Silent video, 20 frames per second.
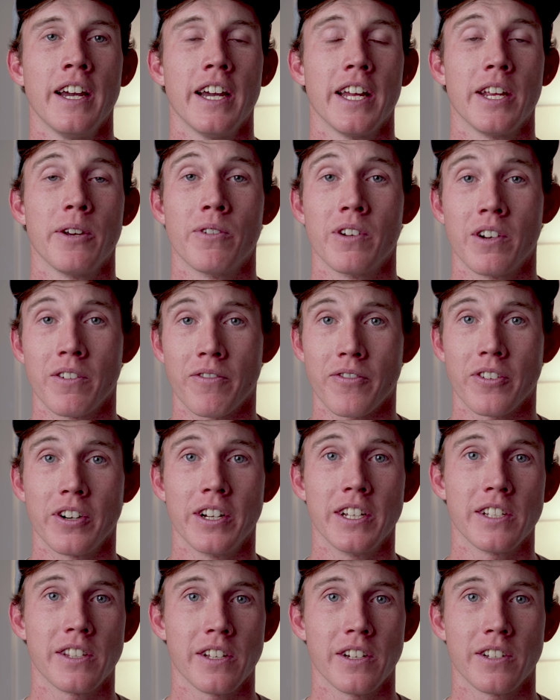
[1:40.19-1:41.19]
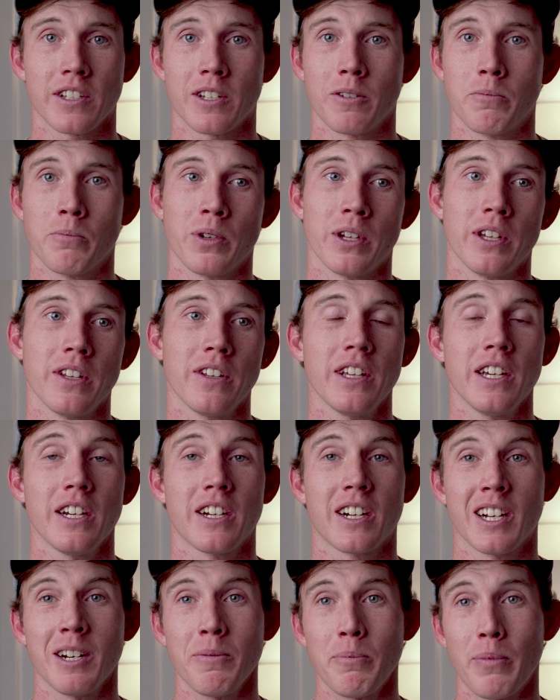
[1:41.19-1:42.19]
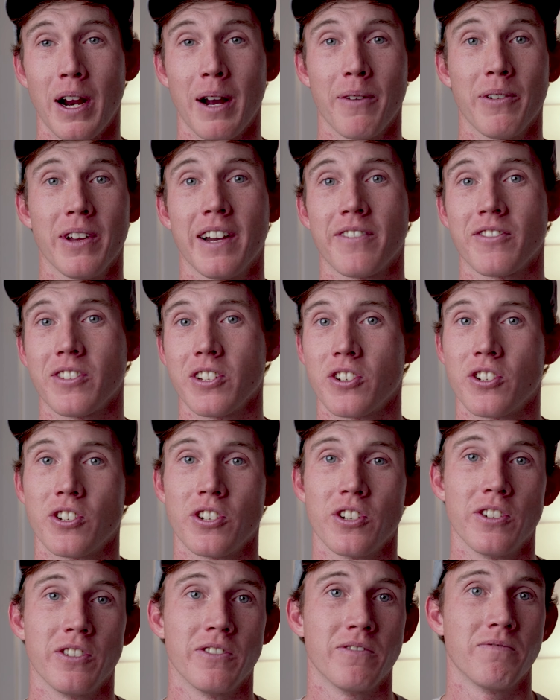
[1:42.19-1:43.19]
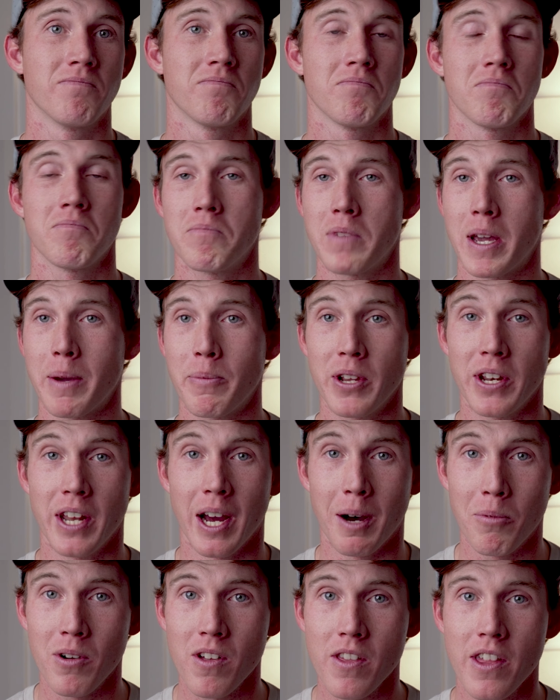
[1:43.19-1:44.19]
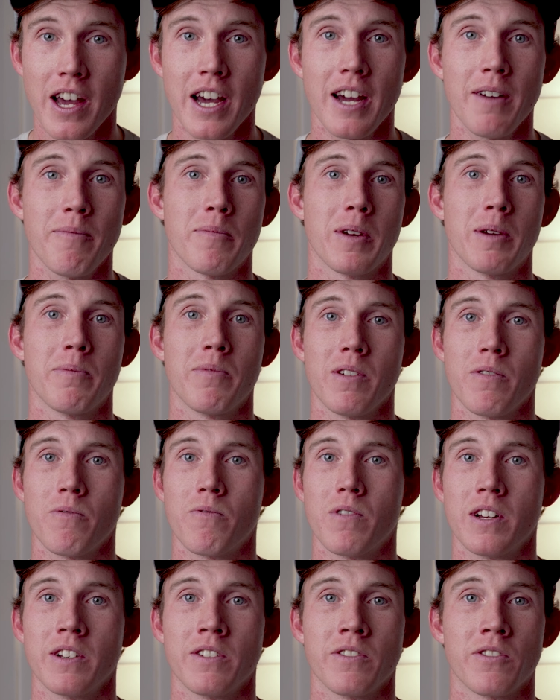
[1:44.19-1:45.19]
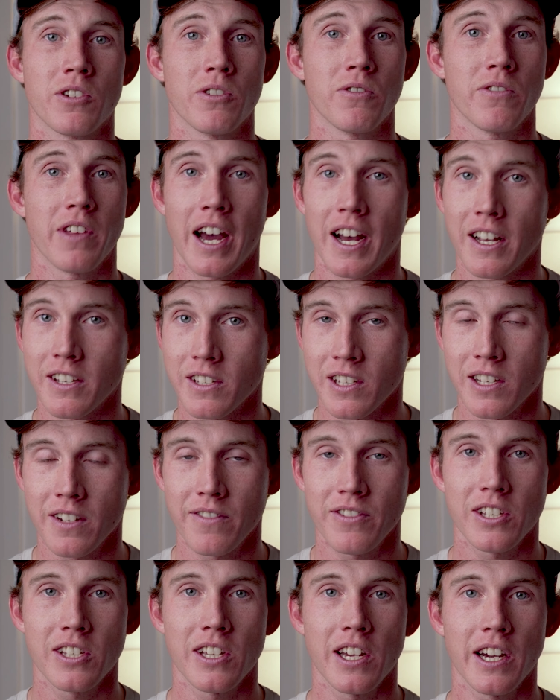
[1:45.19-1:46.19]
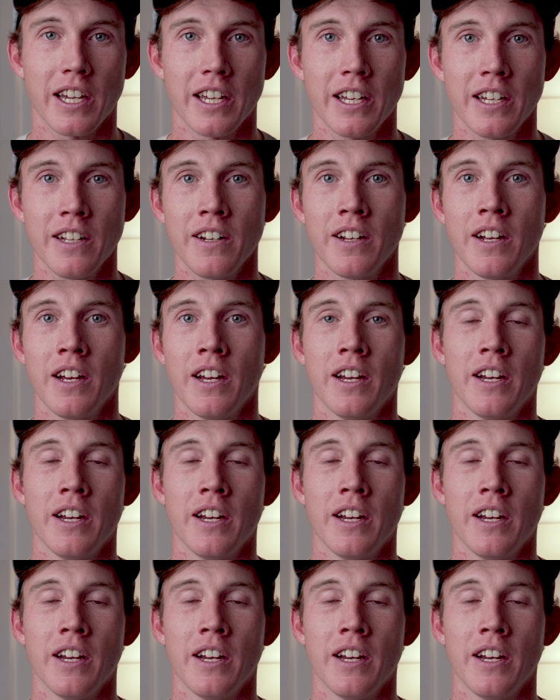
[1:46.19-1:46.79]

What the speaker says: and you want to freeze those completely, you're going to probably have to shoot maybe double that, maybe 1/2000th of a second.